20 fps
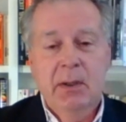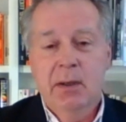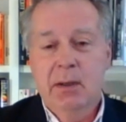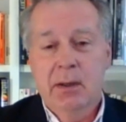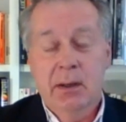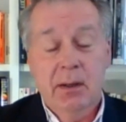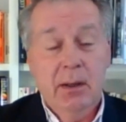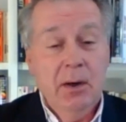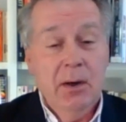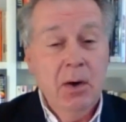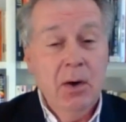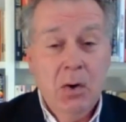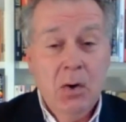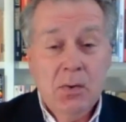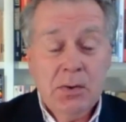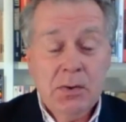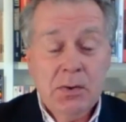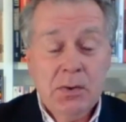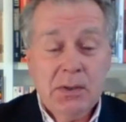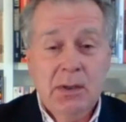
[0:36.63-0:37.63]
uh, a
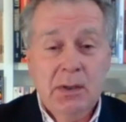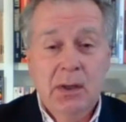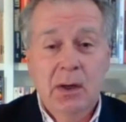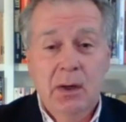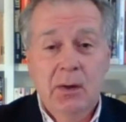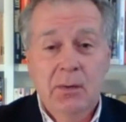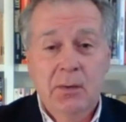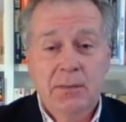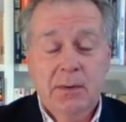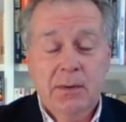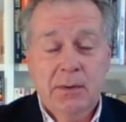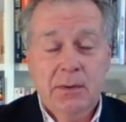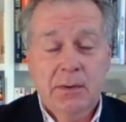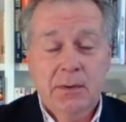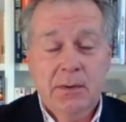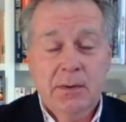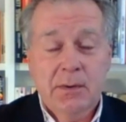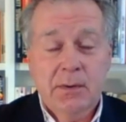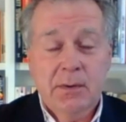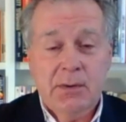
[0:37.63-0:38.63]
host of
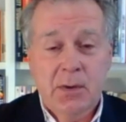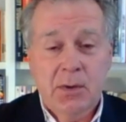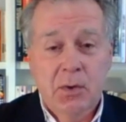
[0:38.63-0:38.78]
social